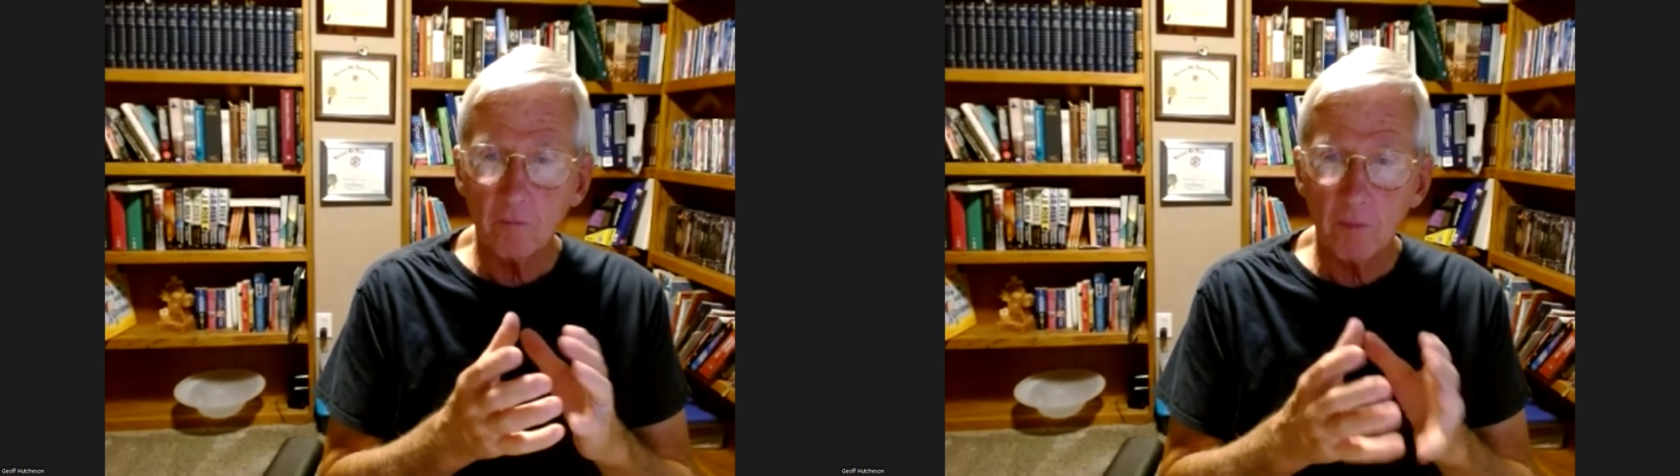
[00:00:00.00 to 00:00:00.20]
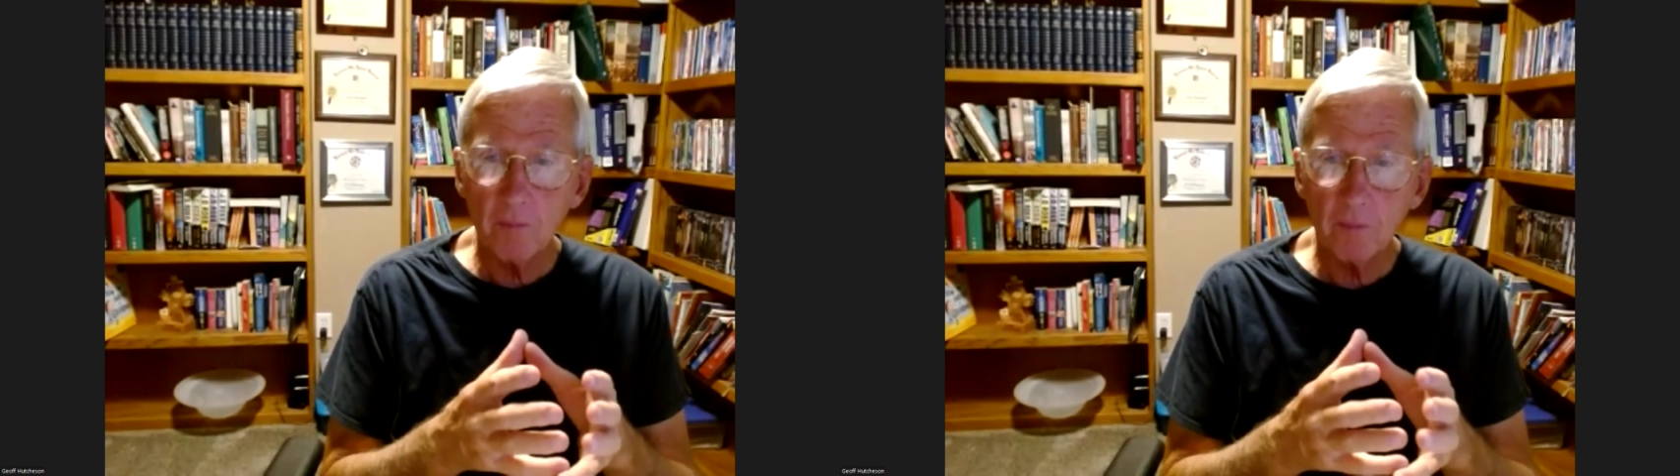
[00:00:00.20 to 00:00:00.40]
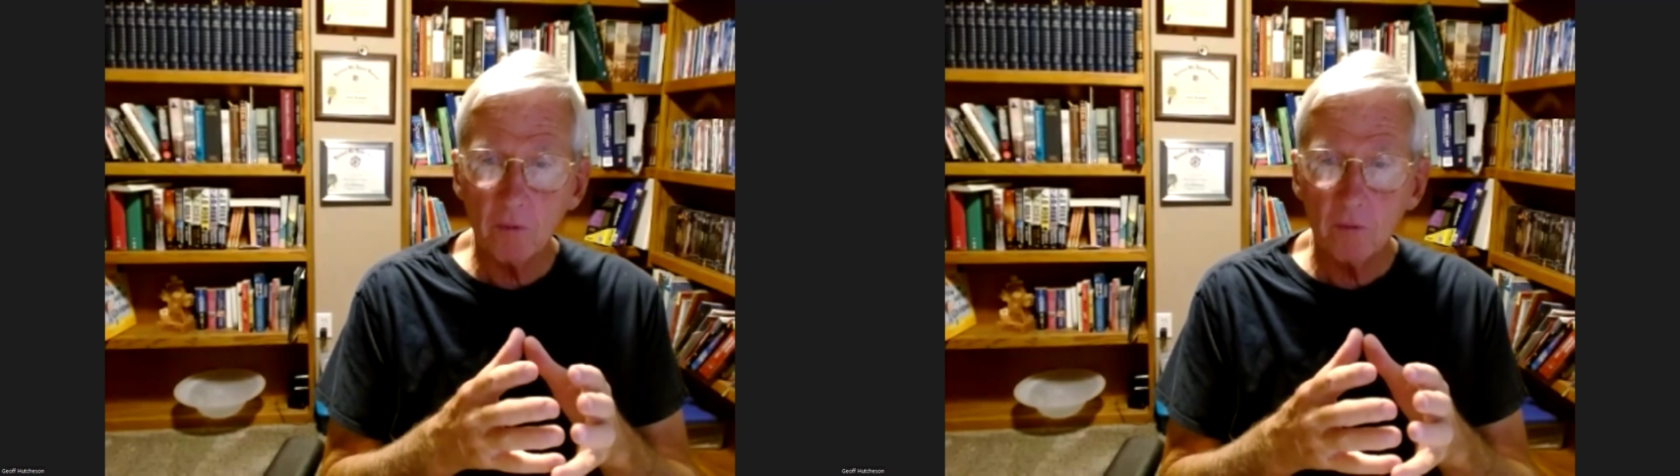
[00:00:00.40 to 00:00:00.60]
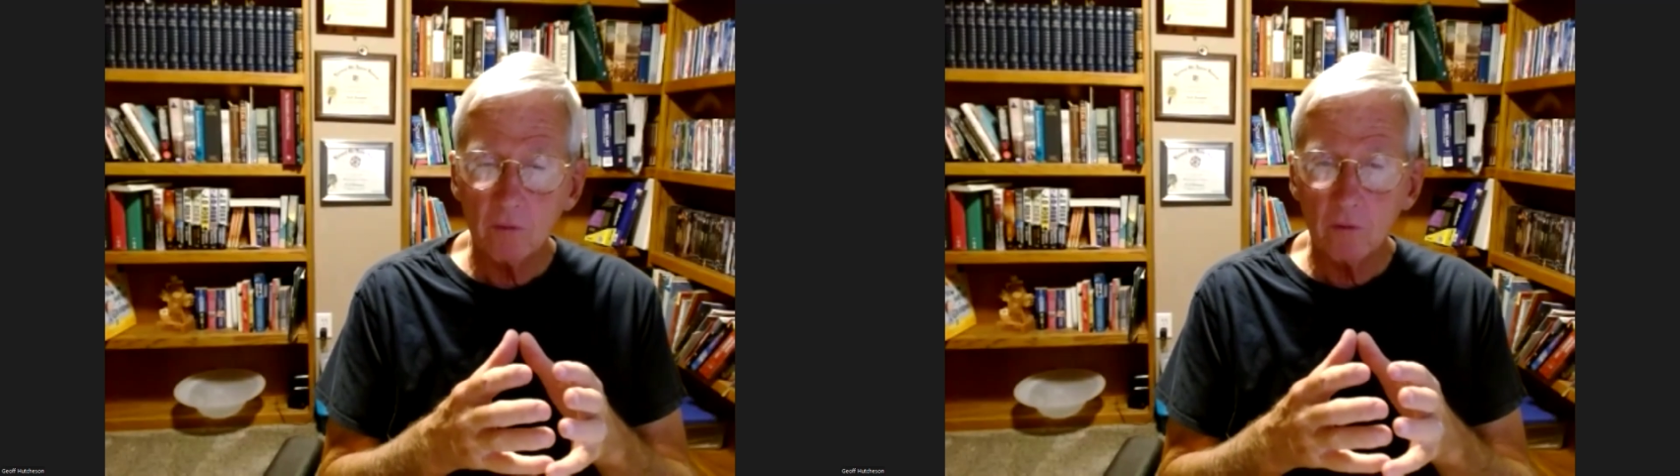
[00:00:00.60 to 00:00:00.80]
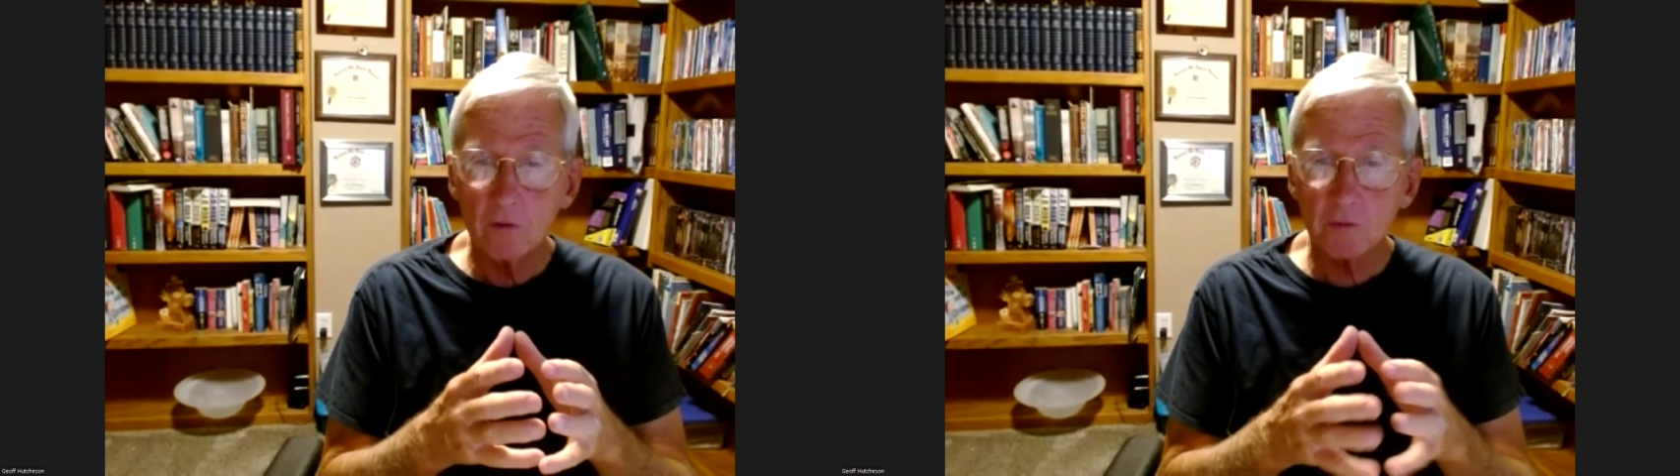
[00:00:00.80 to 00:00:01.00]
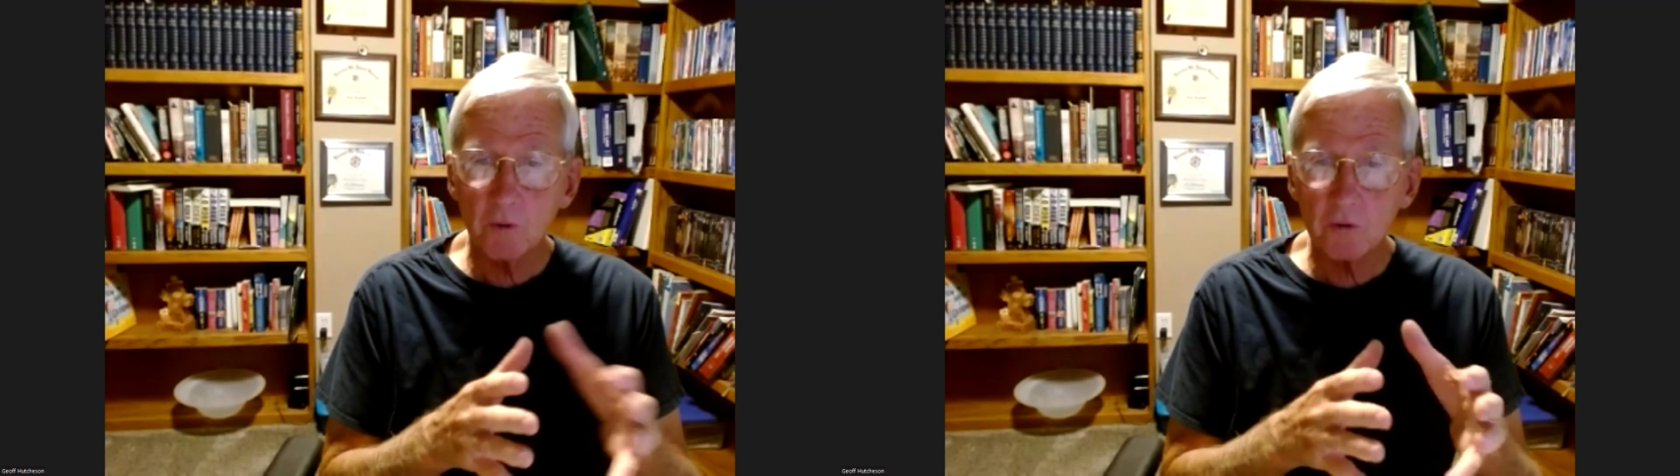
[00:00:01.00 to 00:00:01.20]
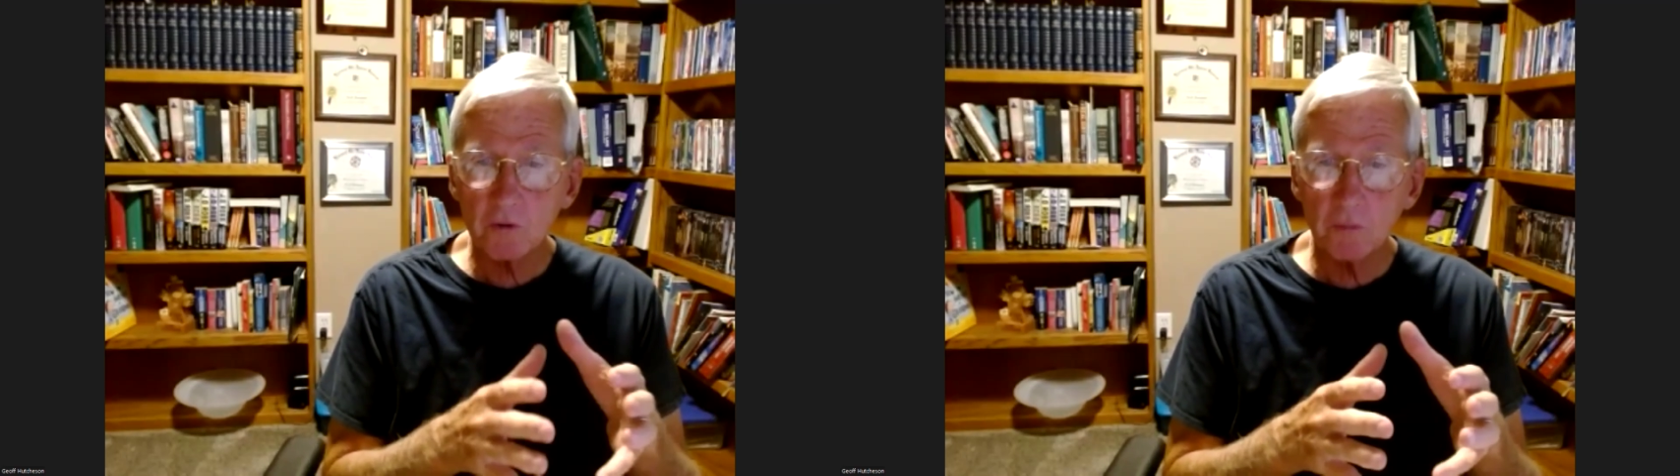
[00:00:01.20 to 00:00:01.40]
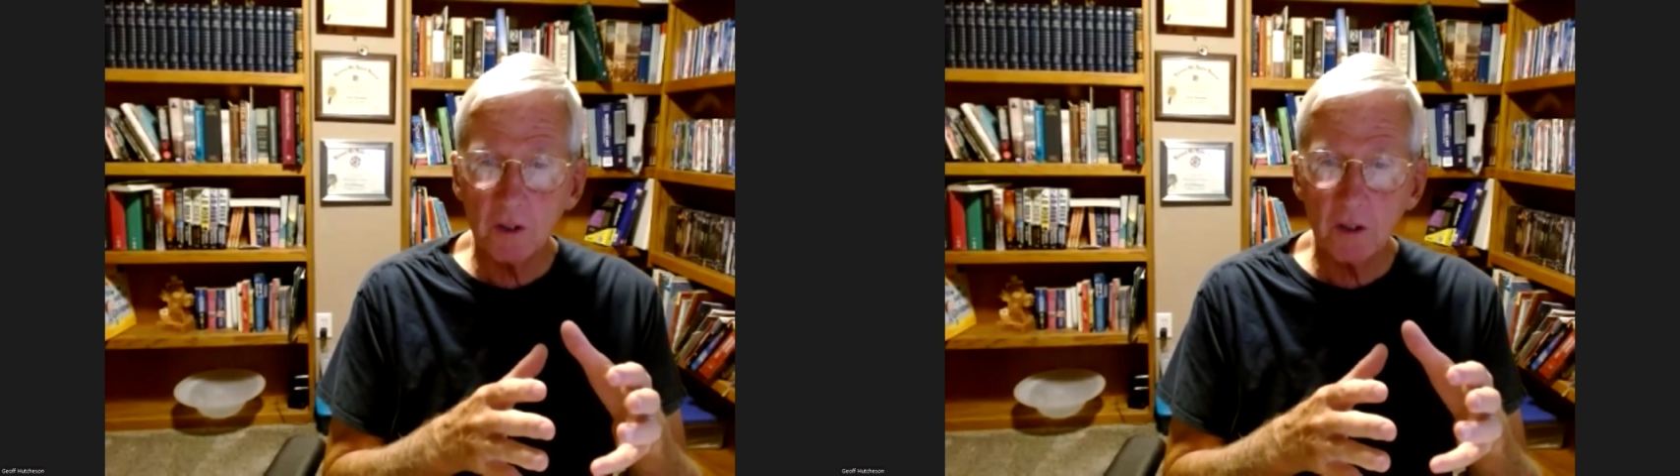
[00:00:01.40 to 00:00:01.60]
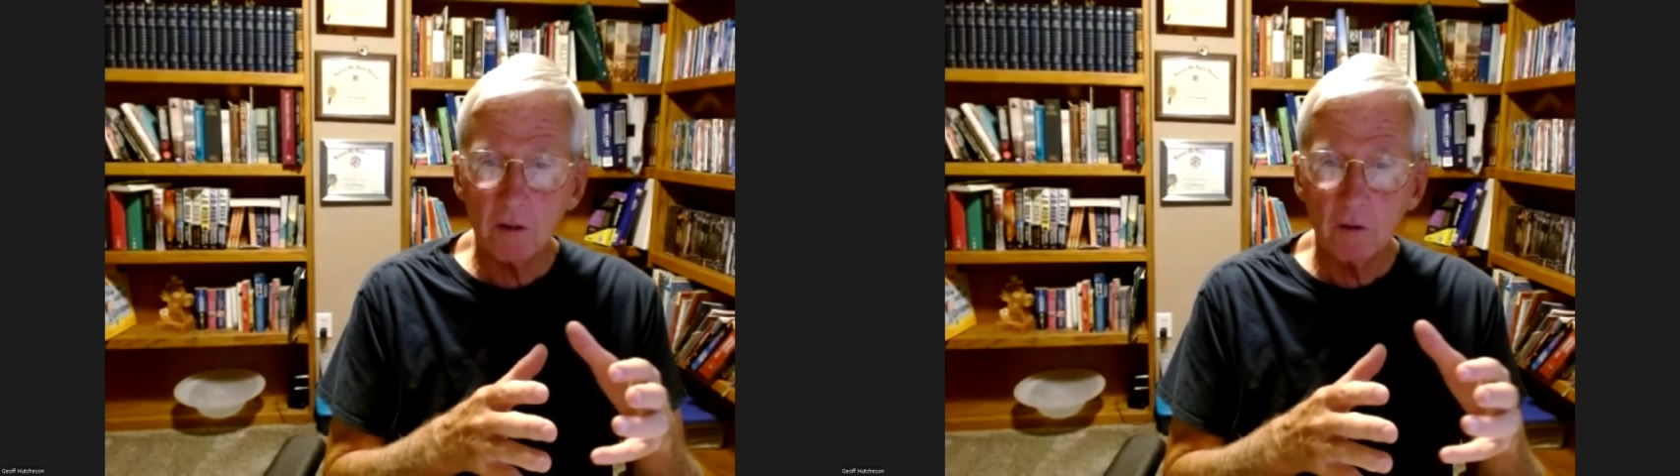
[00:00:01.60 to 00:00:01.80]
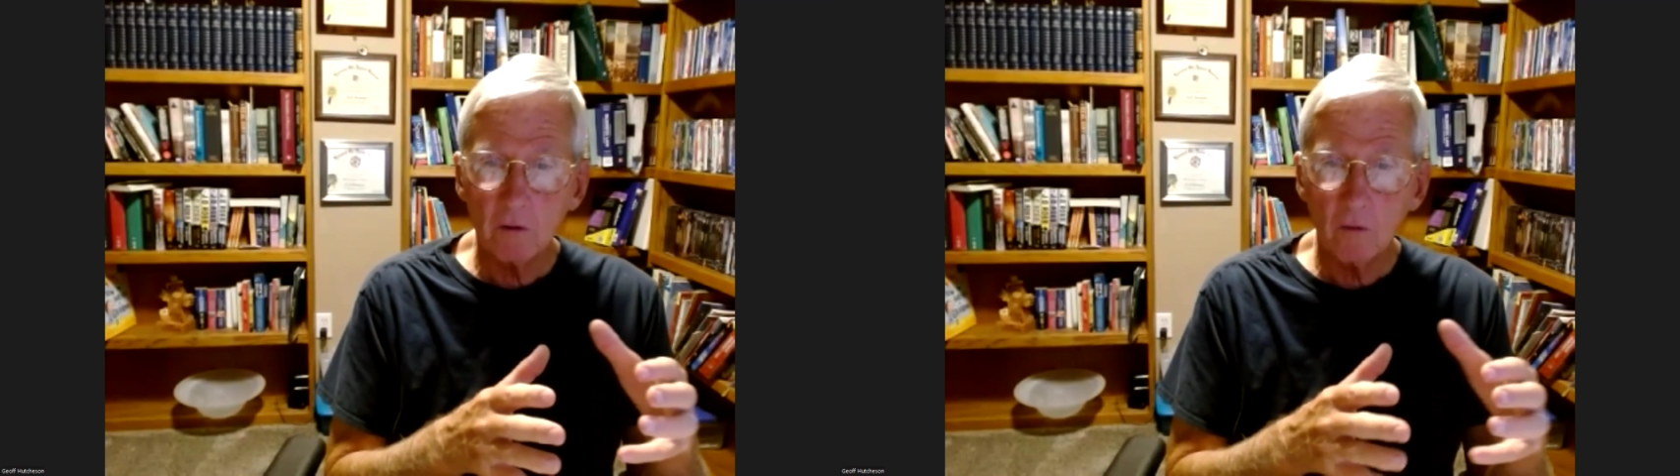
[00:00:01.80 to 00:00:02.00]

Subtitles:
people who are supposed to be